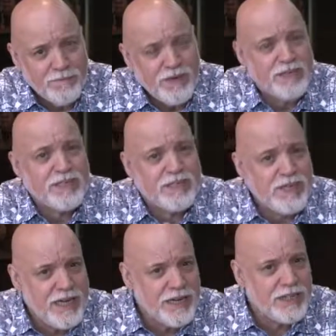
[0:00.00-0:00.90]
But it's
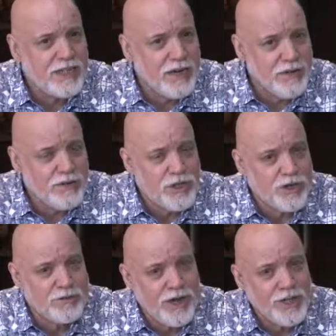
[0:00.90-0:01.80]
teaching a new
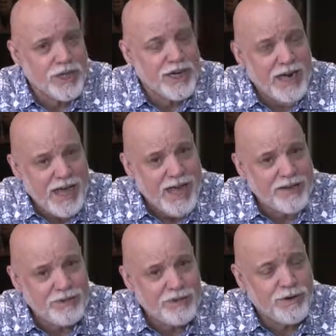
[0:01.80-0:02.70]
generation an
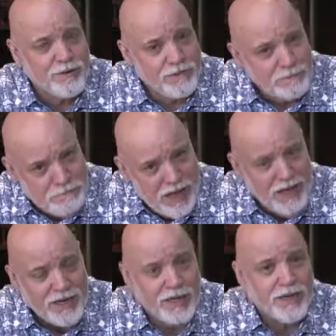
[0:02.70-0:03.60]
attitude of
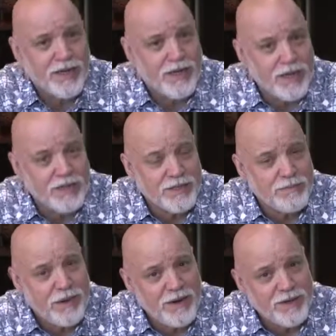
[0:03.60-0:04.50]
rebellion
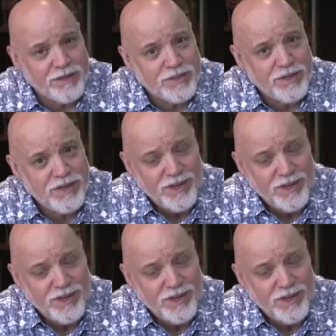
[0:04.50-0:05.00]
against parents.